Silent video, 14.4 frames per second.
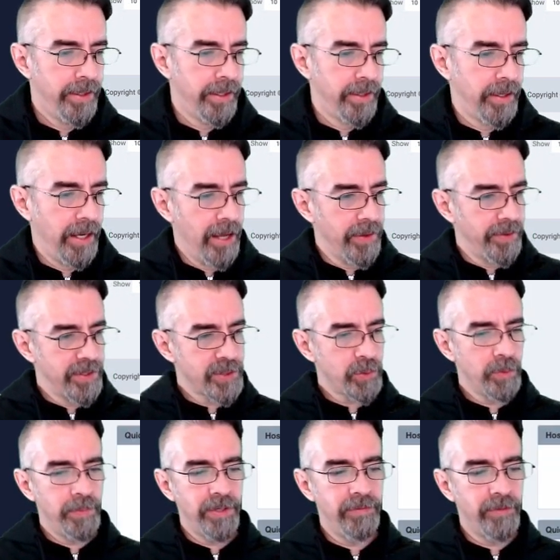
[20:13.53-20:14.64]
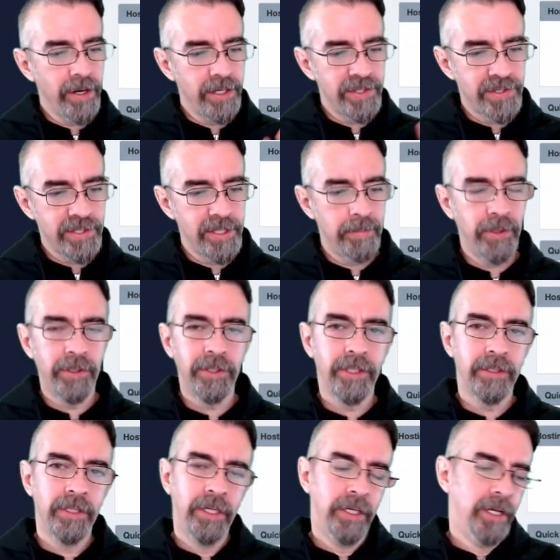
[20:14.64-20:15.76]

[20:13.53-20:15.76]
Now this will be very similar.